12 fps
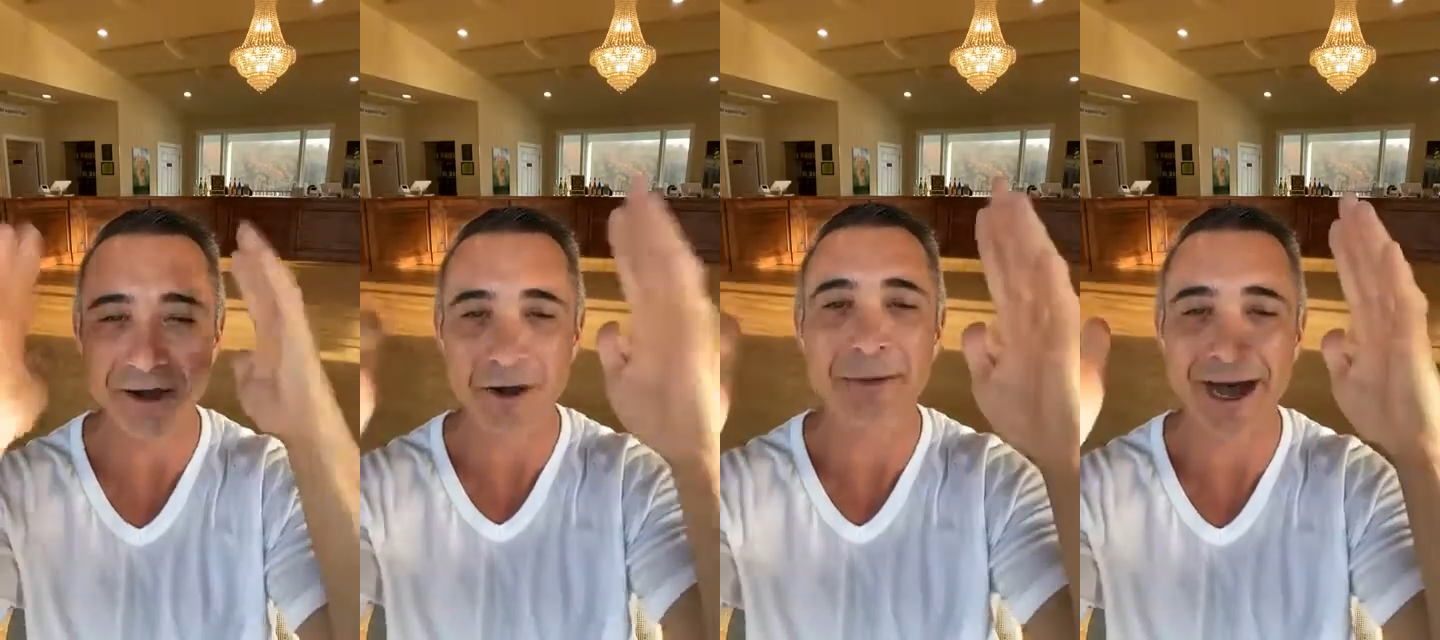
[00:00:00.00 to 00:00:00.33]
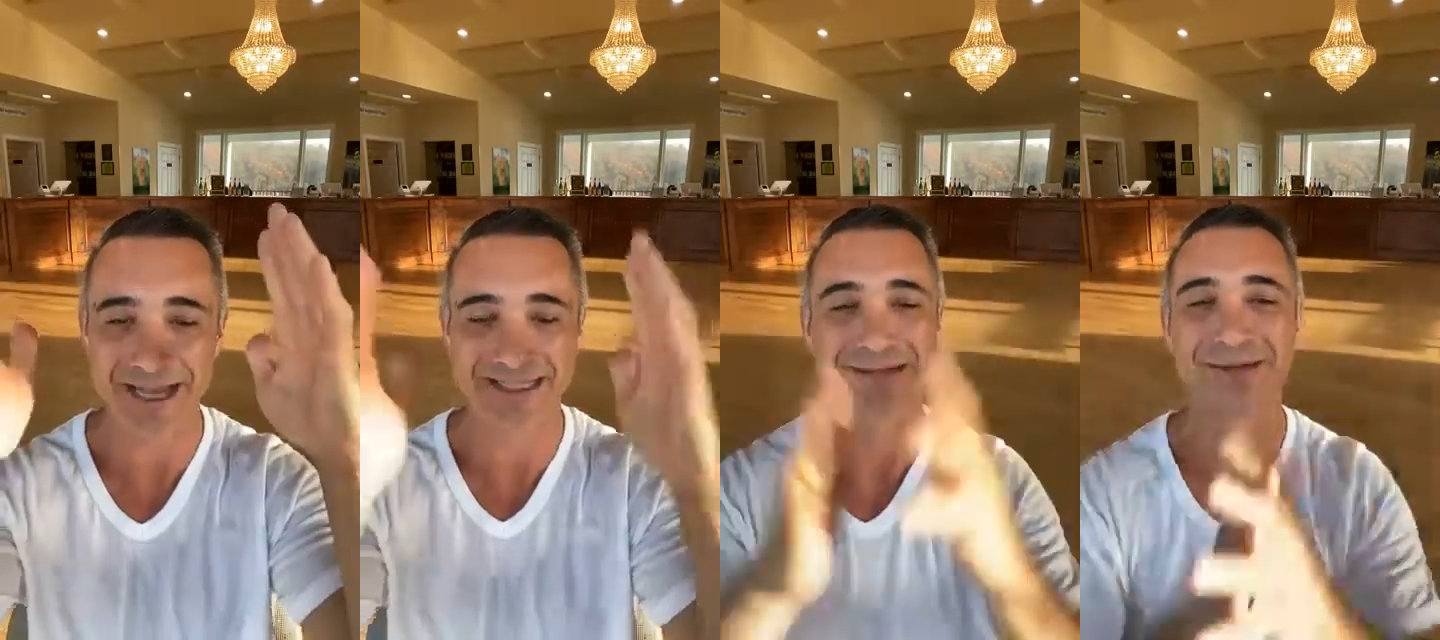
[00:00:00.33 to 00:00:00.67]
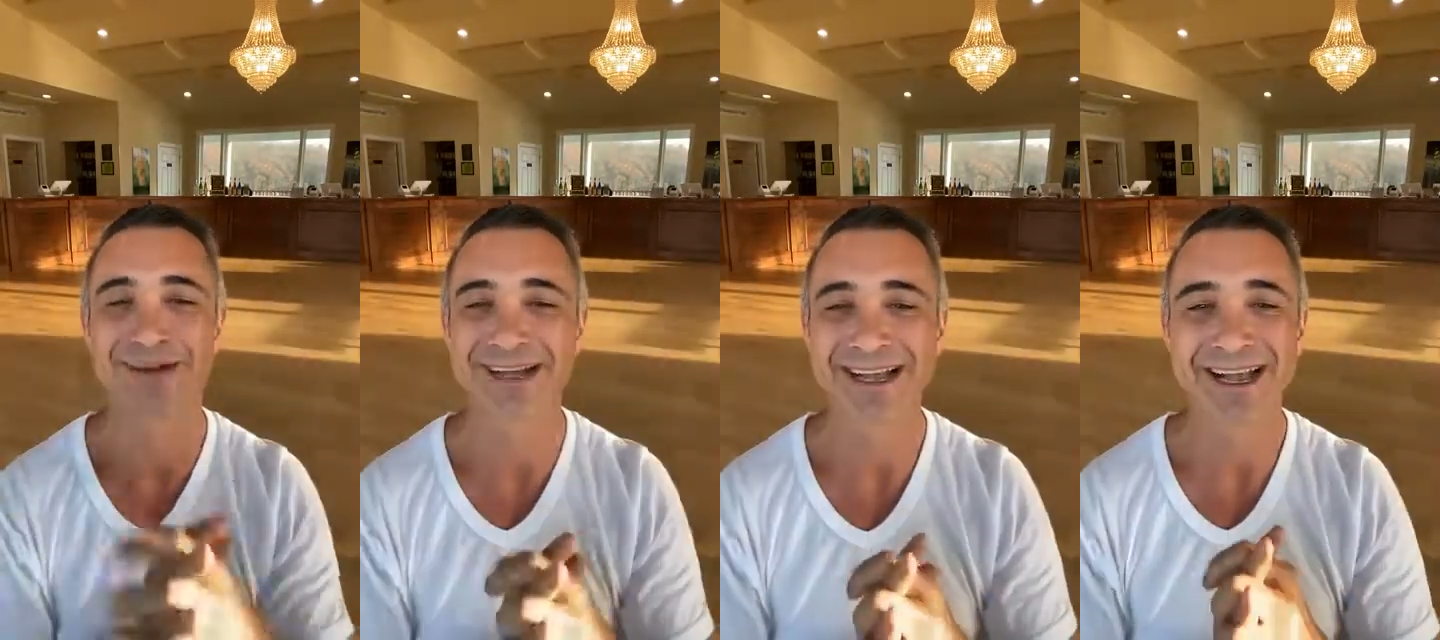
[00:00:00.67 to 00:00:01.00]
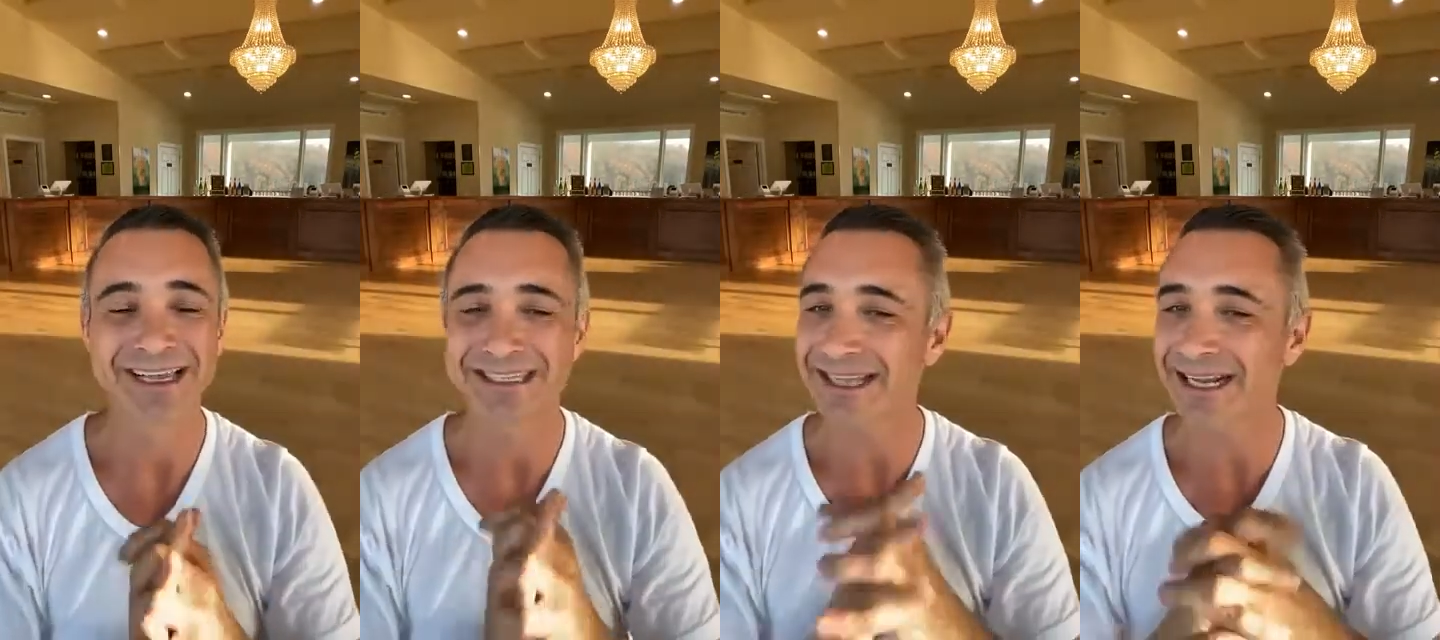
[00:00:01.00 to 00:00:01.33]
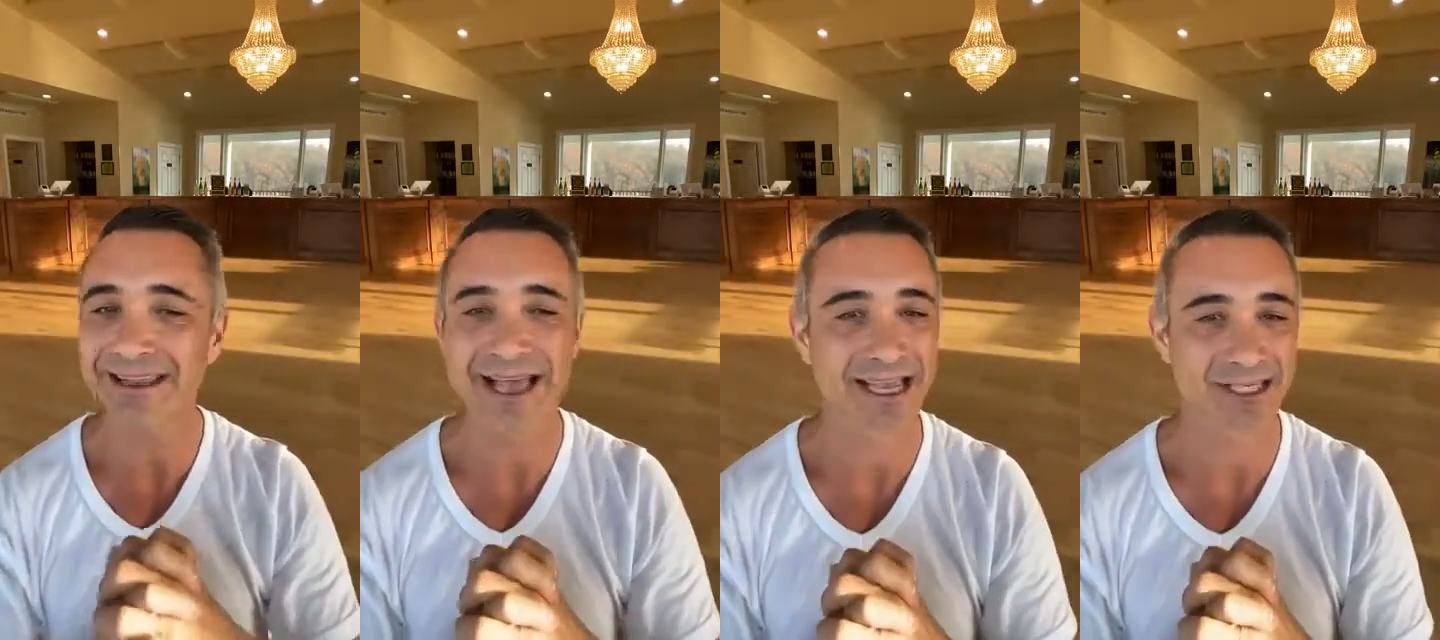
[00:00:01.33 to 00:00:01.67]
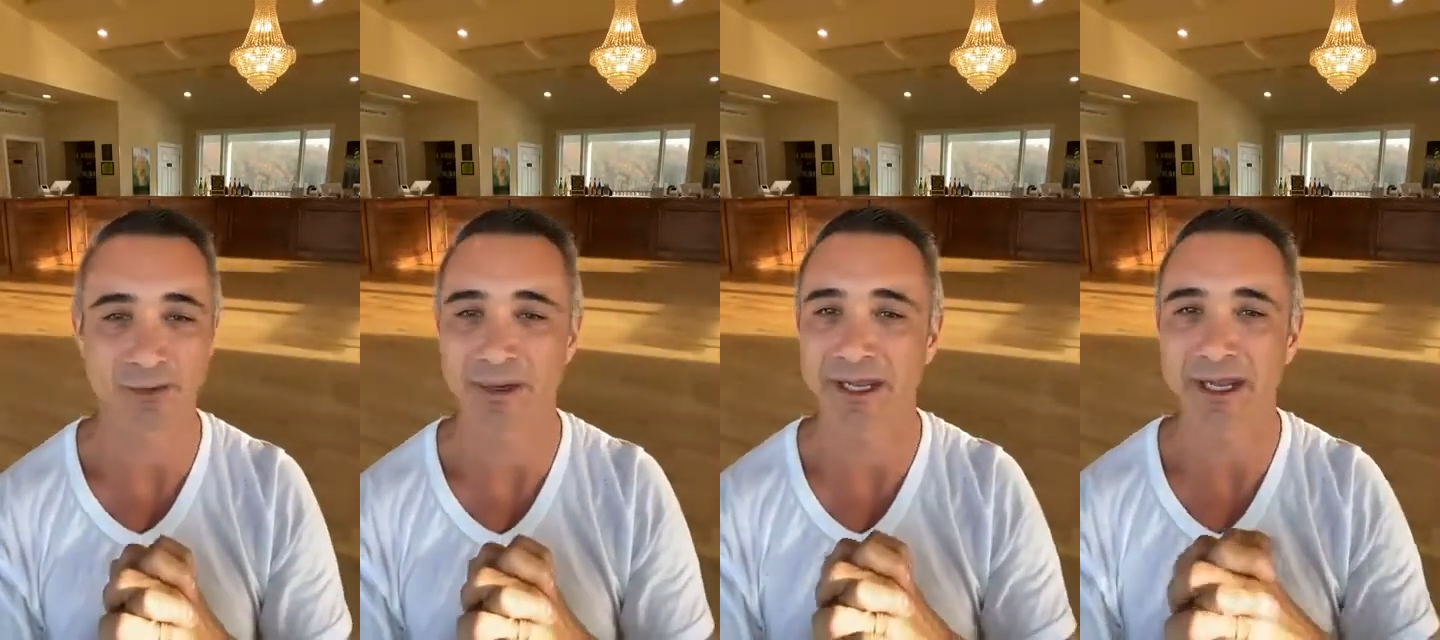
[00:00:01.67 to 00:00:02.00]
all possible. I said it
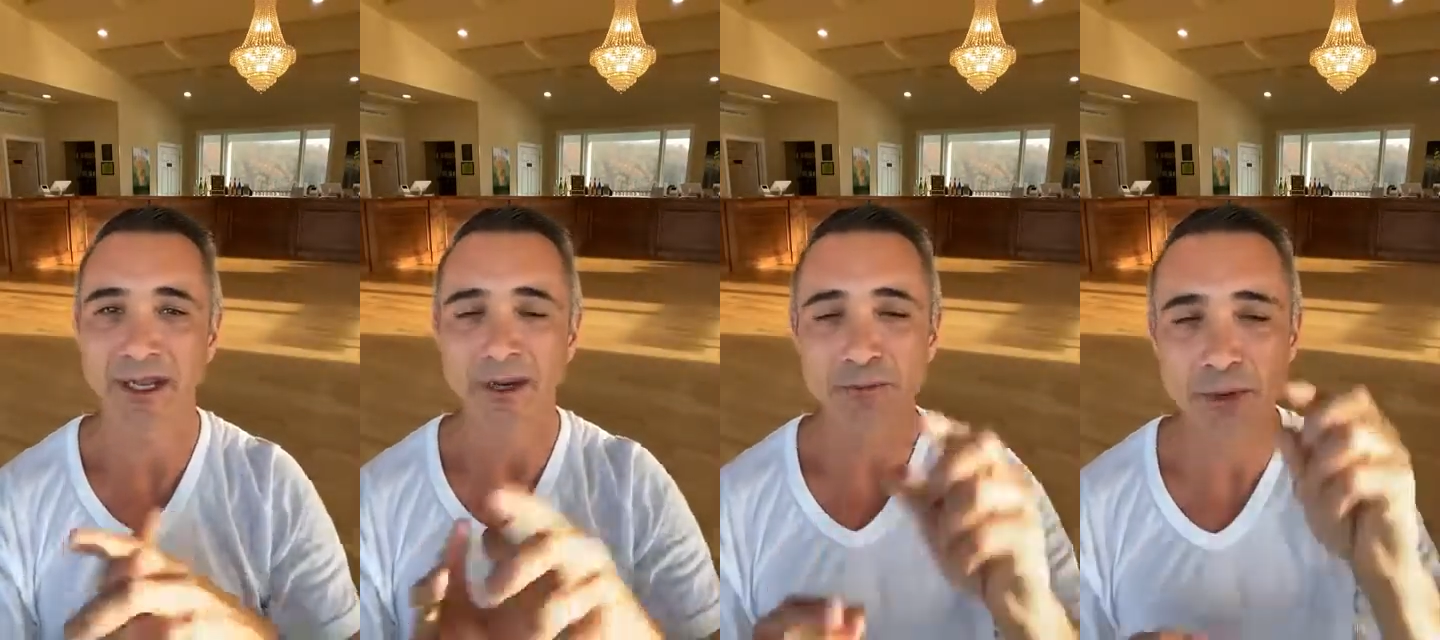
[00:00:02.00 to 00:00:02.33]
last week.